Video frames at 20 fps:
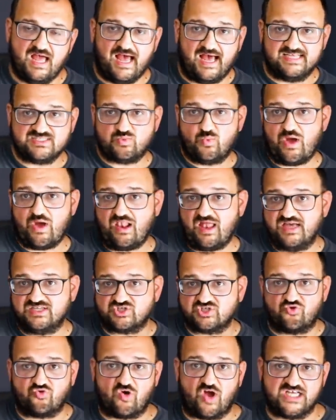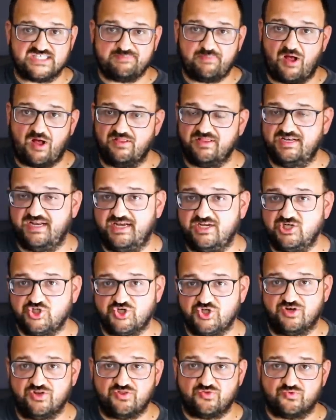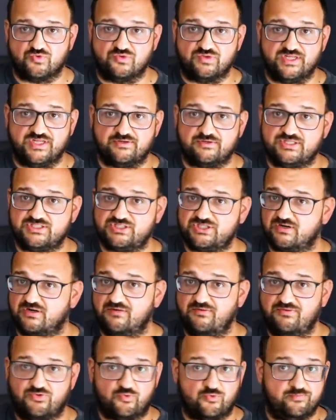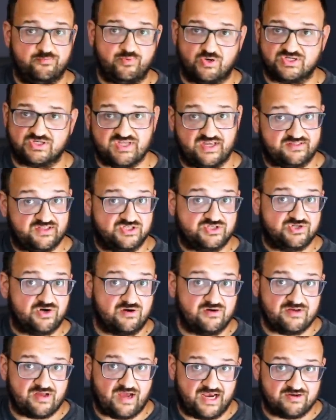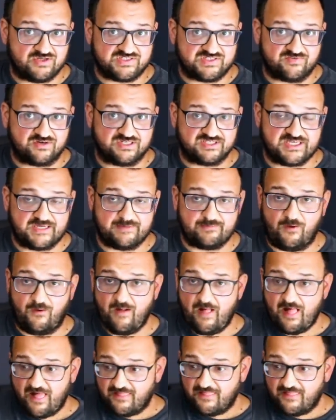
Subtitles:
as well as cross-pollination through literature, through books like the Turner Diaries, for example,